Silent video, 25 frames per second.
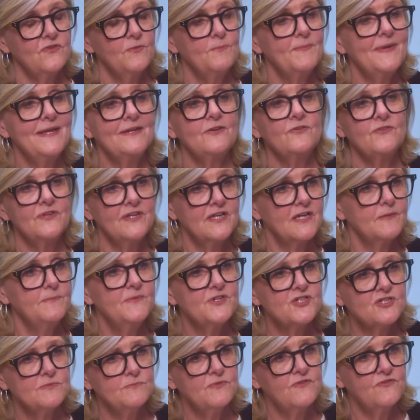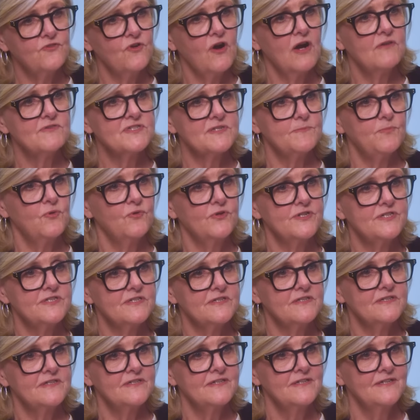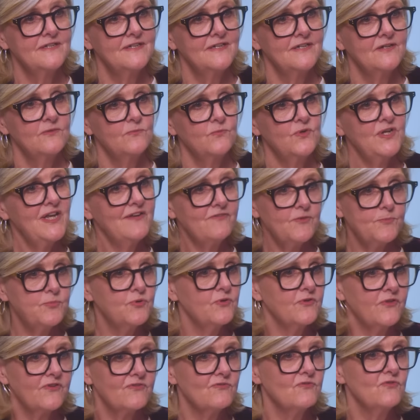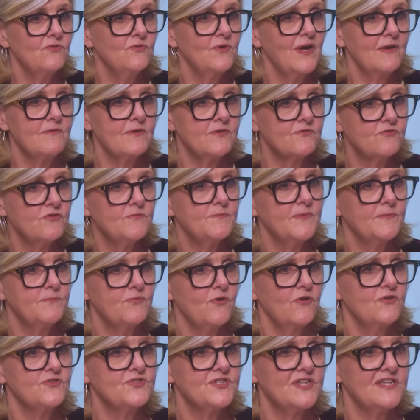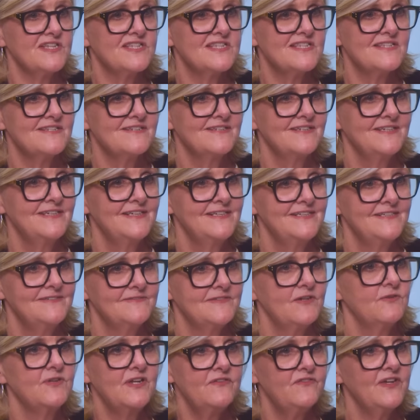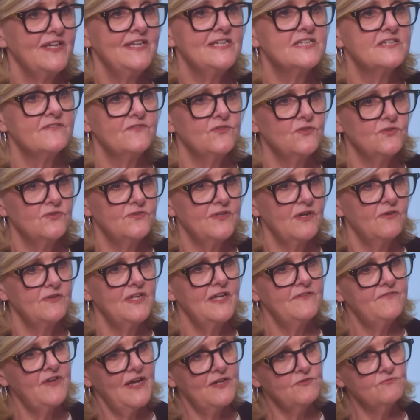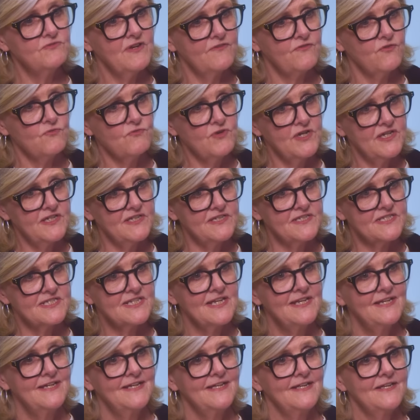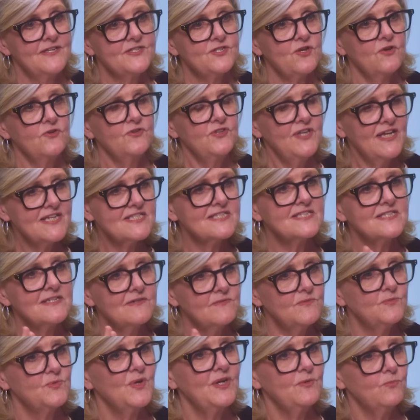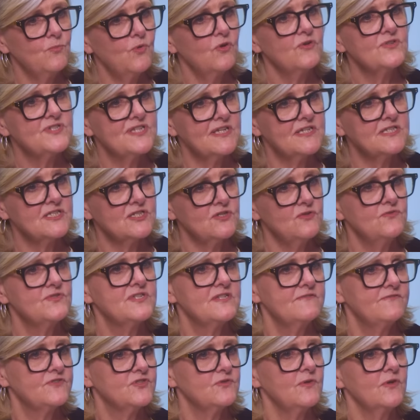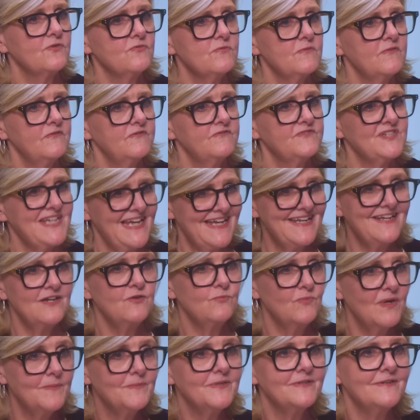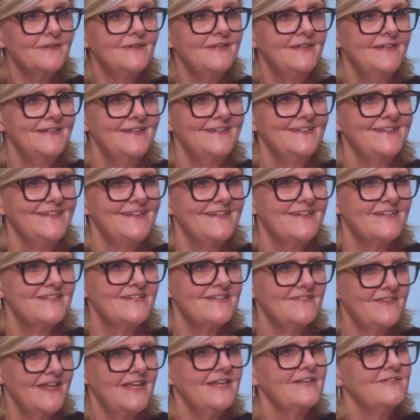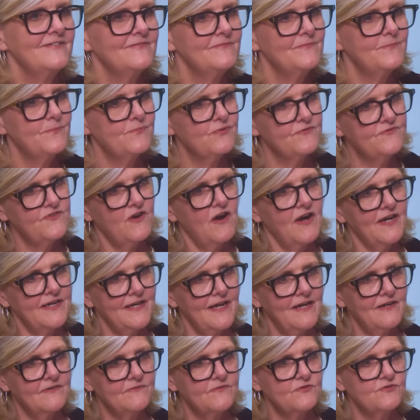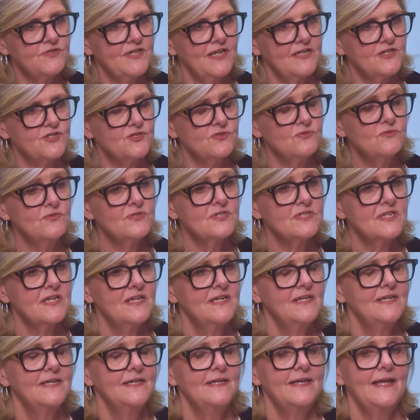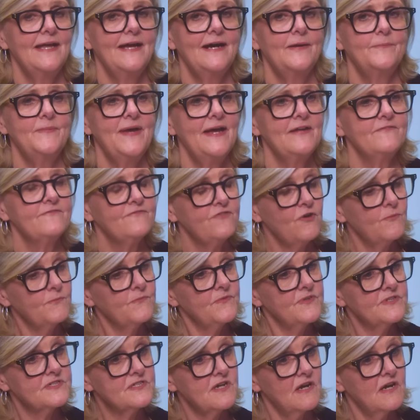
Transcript: the men on the commission before I was appointed were never put through a recruitment process. They were never interviewed. They never had referees. So yes, it was exclusive to a group of 10 women to then provide our credentials. And from